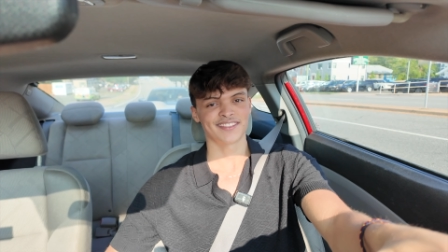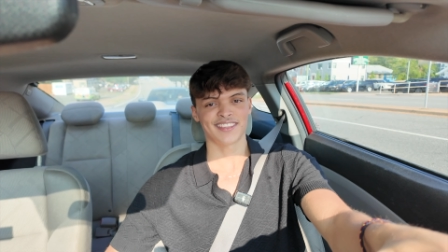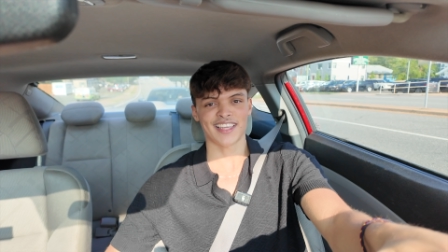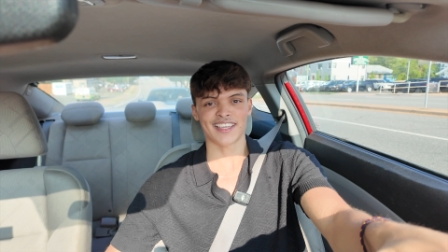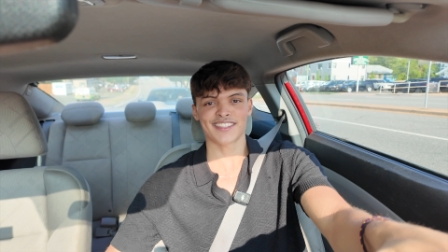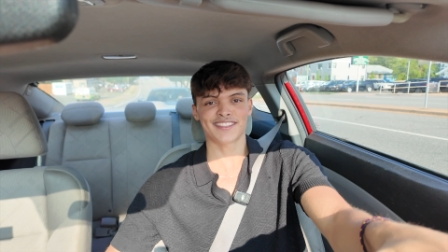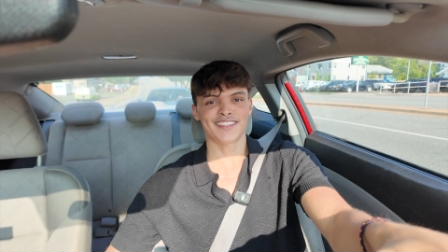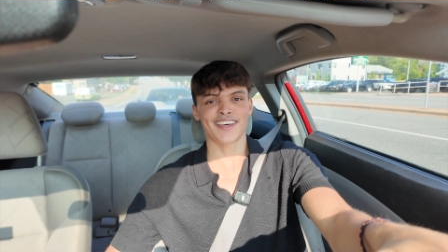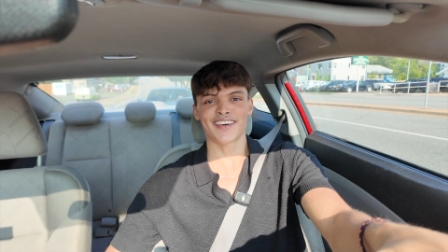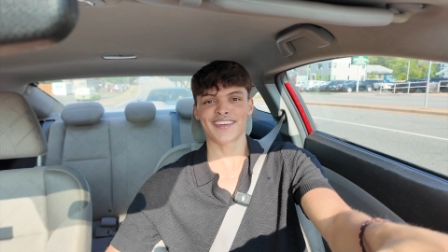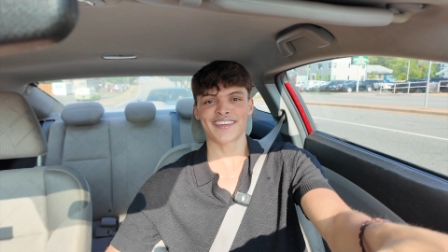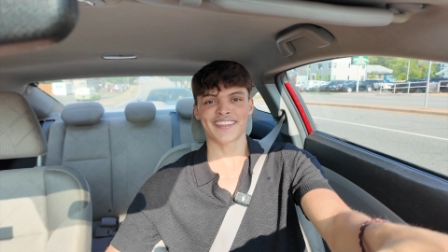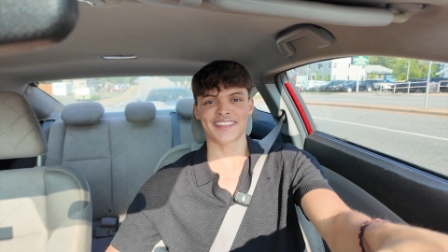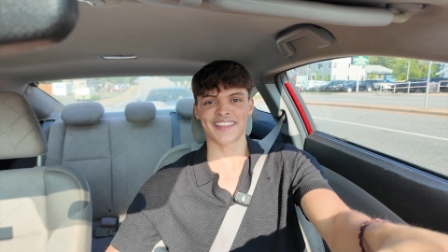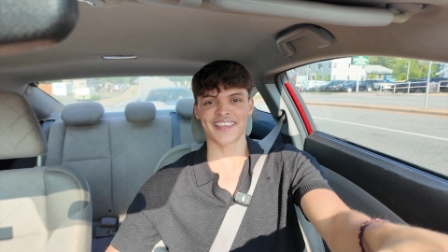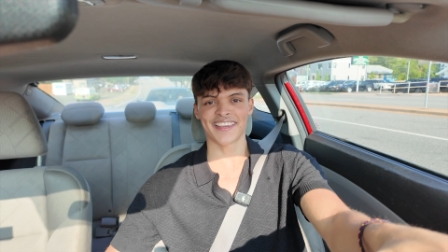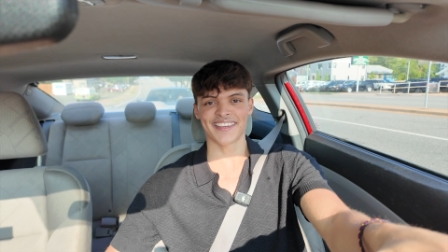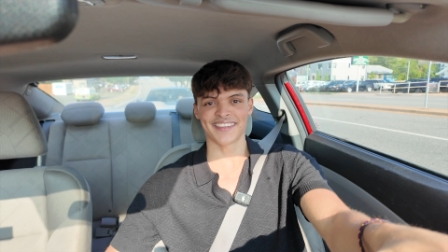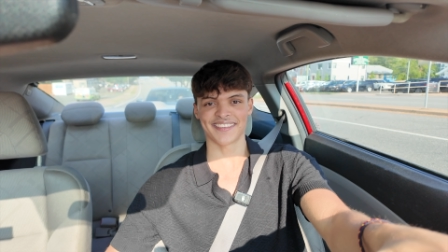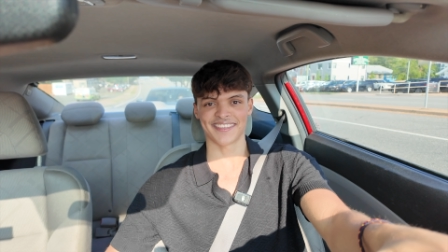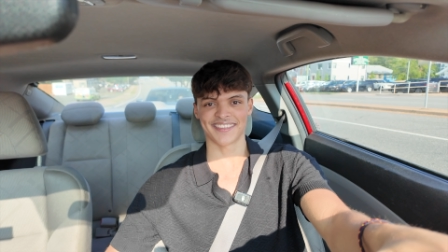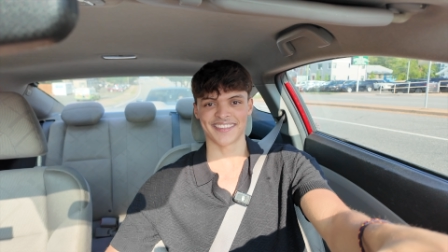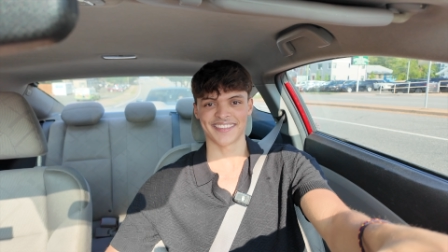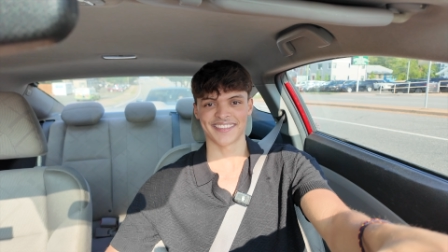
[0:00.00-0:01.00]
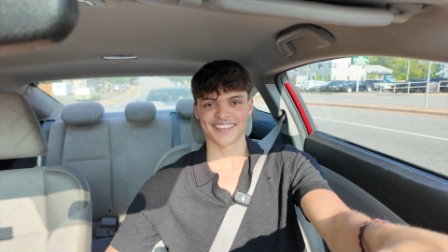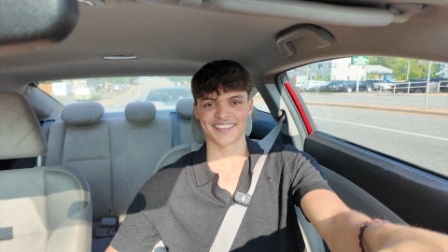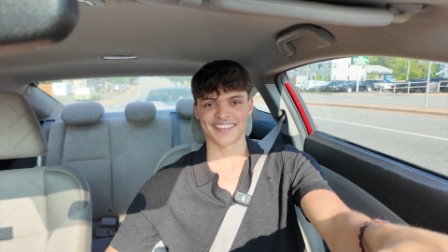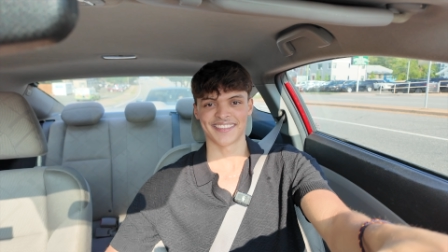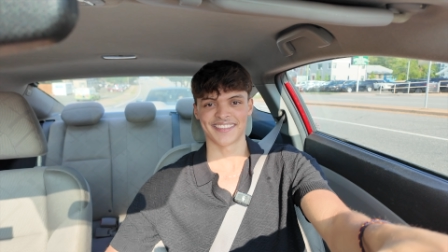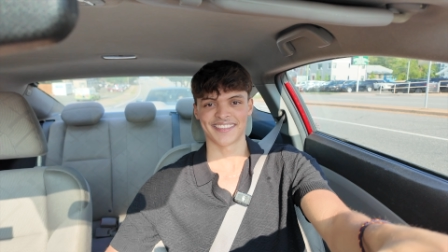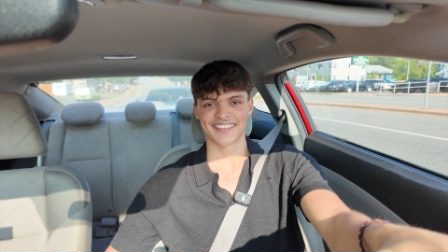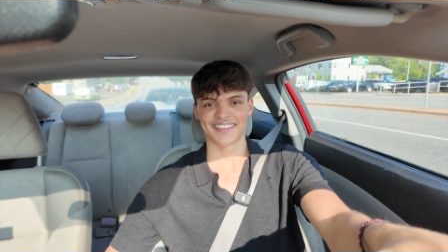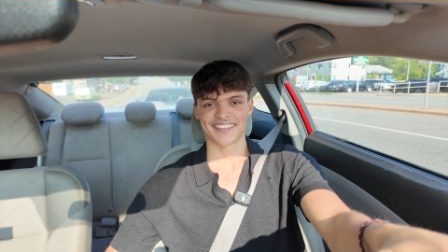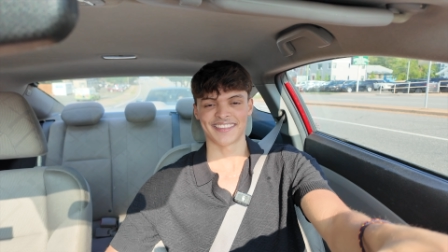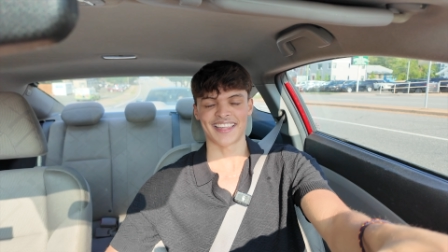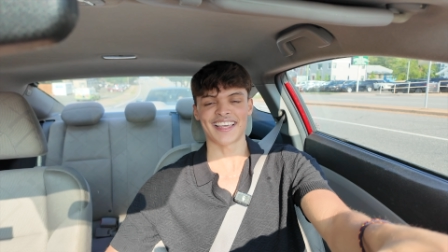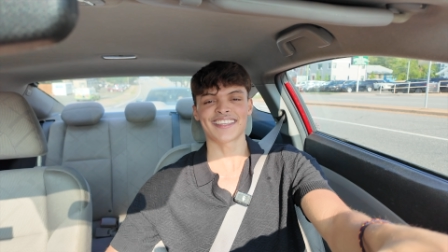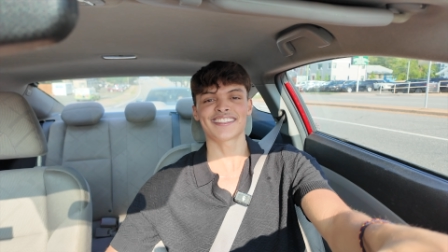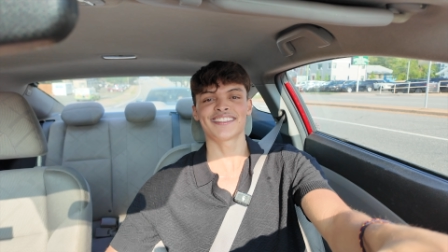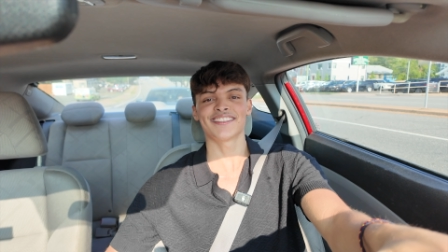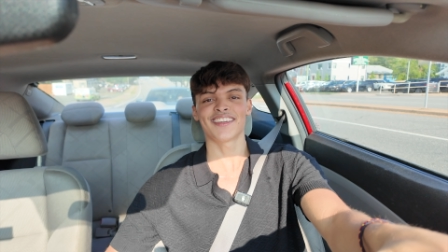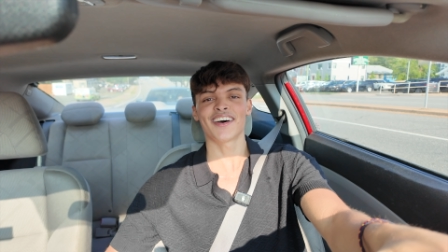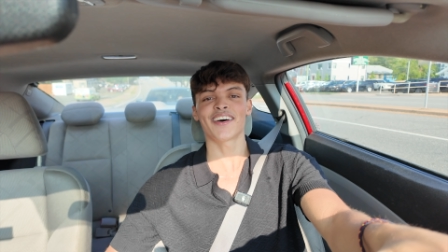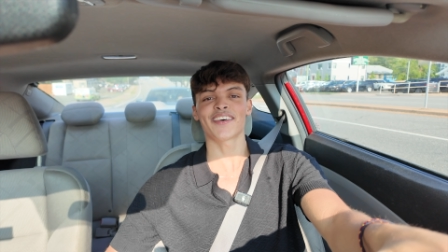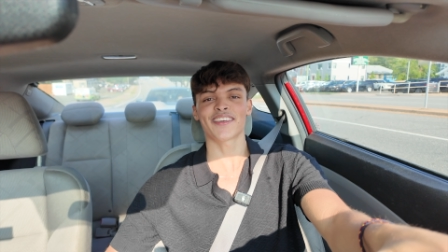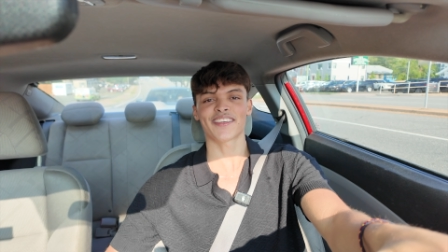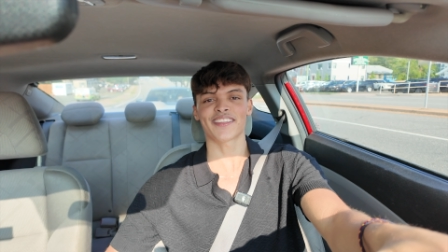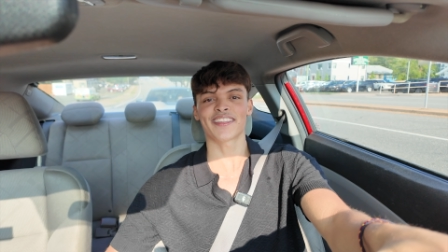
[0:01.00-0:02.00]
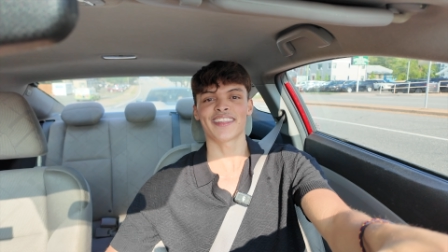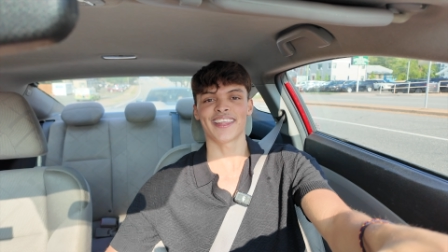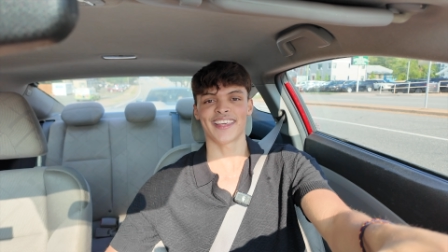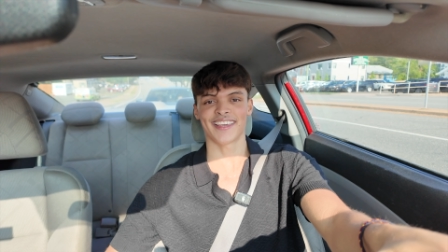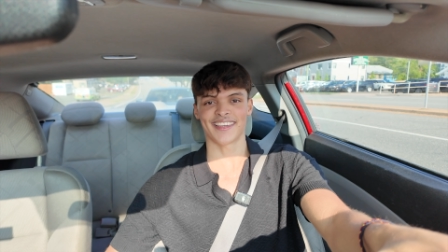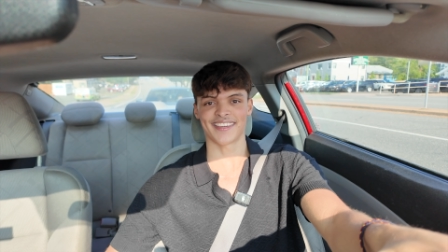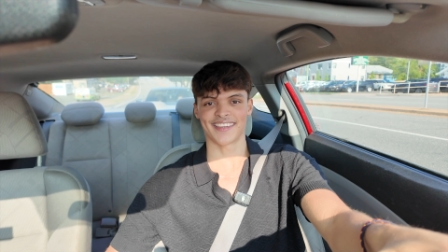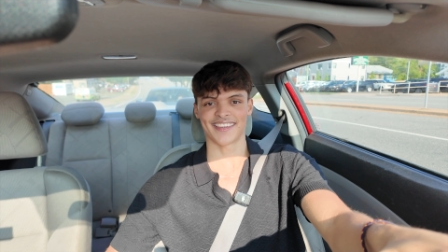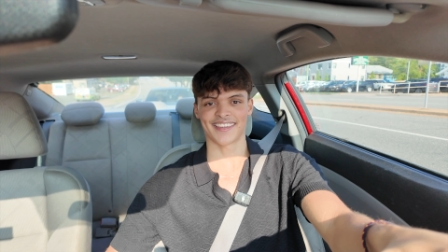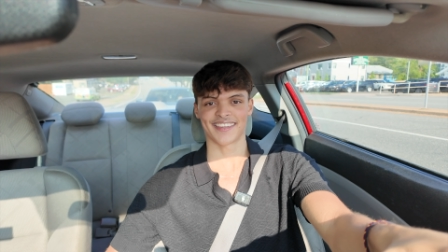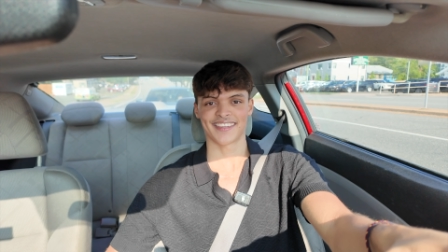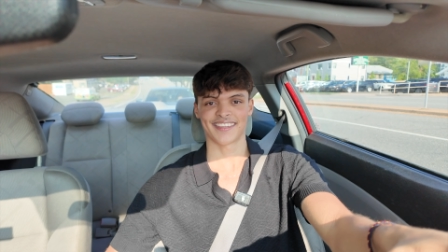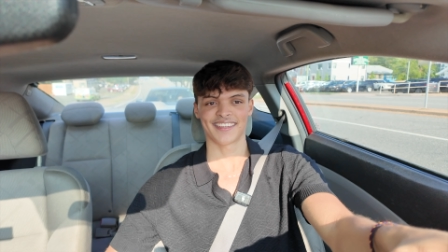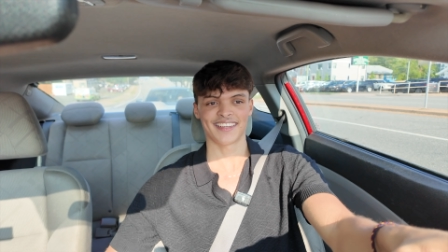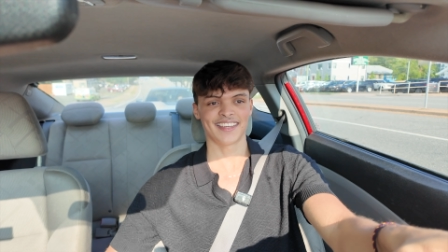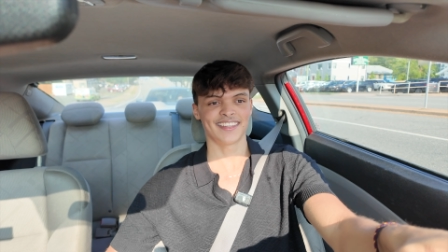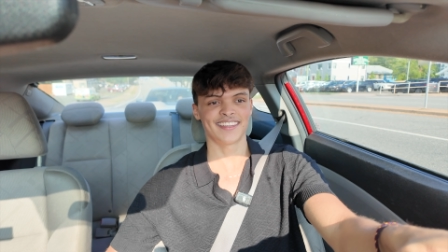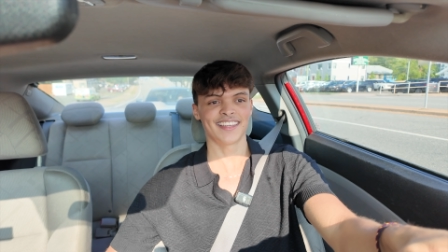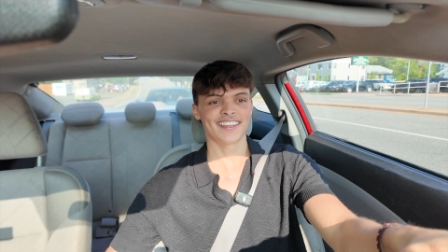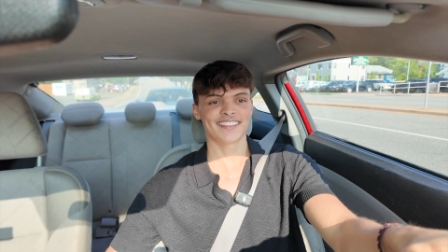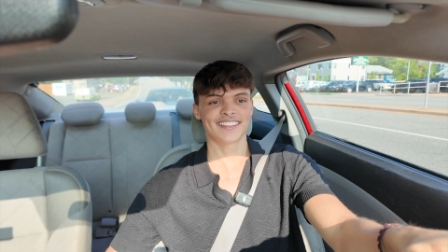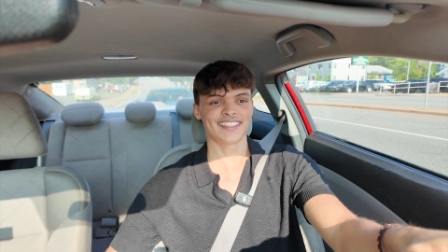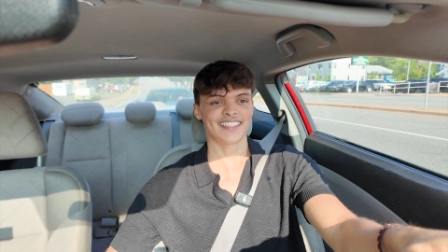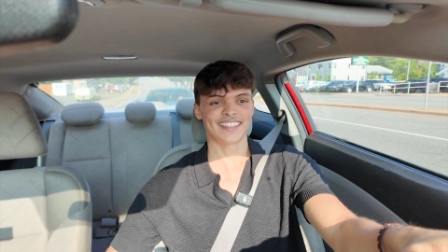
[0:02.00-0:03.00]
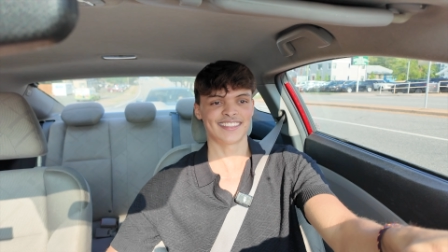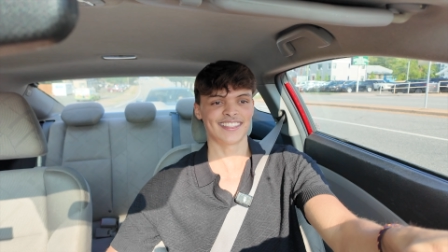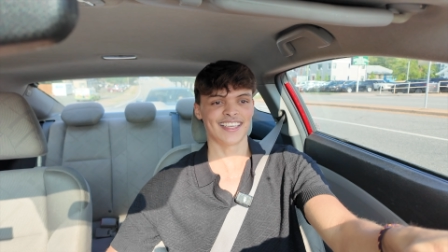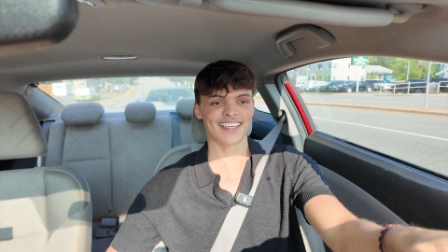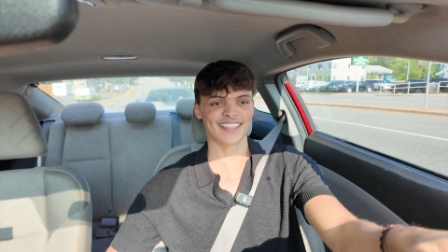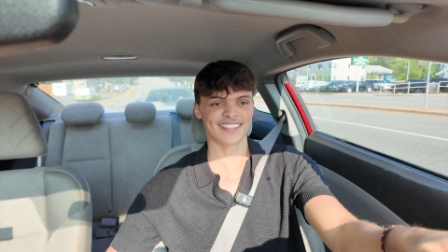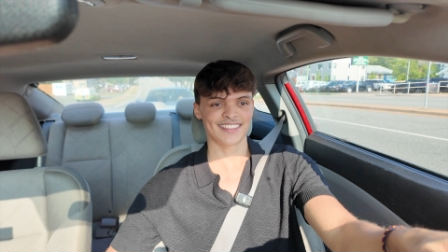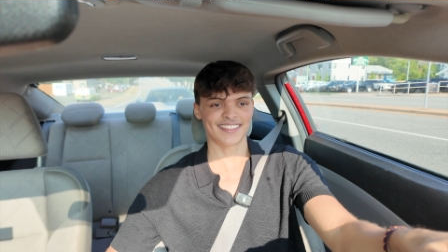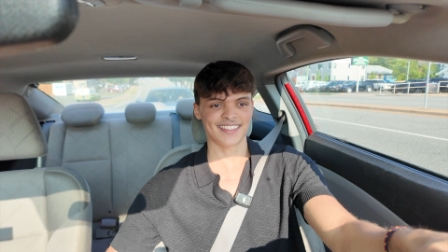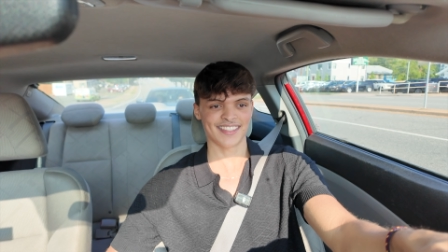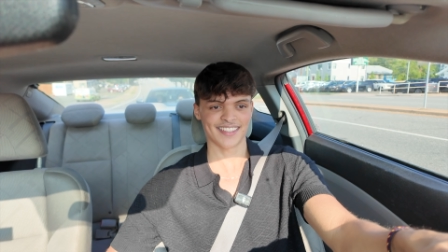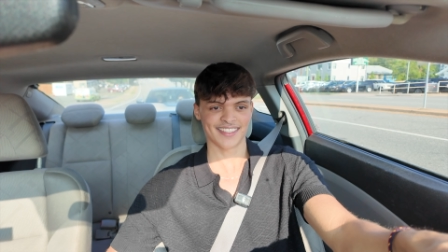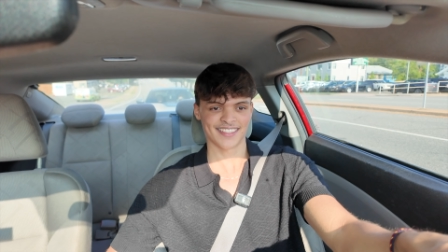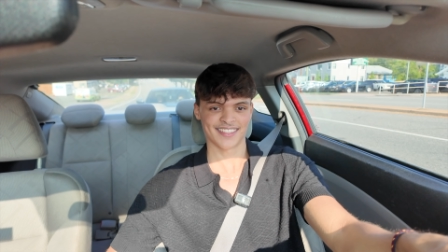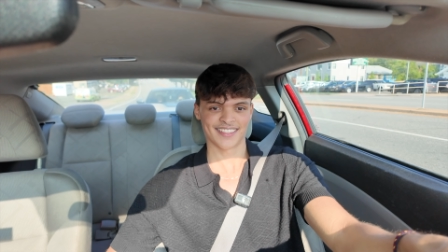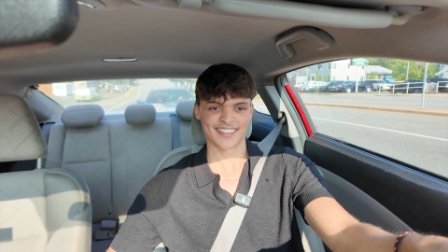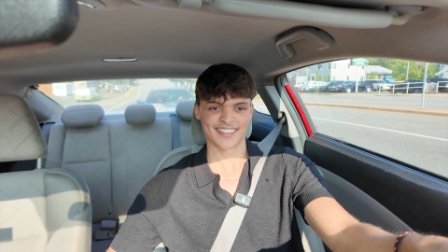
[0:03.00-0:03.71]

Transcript: That's not a thing. That's not a thing. It doesn't exist.